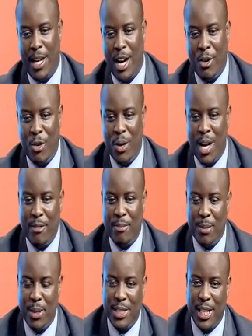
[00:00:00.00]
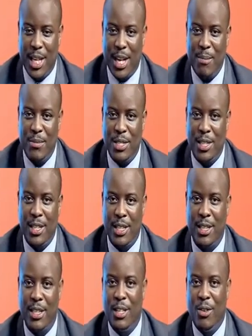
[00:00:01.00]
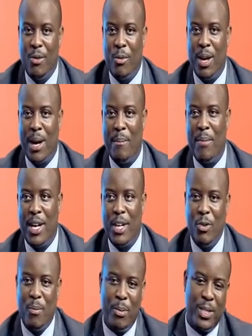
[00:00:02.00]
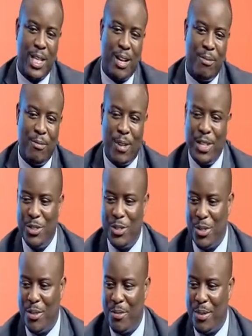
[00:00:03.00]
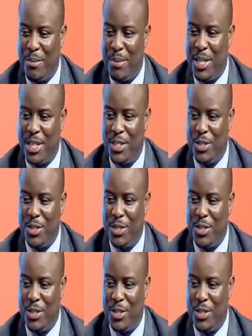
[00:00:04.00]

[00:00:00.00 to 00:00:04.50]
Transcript: a whole life policy comes in whereby you put a value to your family.